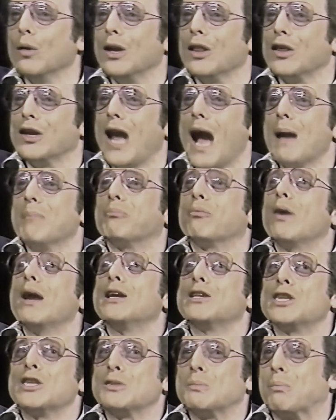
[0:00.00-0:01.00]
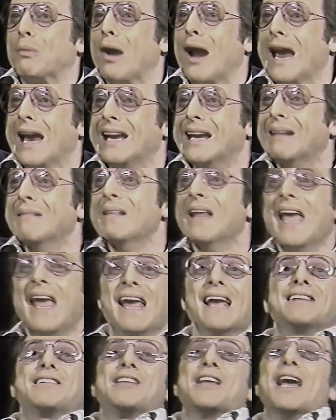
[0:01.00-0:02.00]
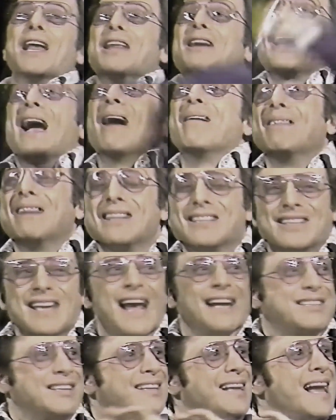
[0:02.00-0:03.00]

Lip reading: into the guy, breaks his brain, hits the other guy with the satchel,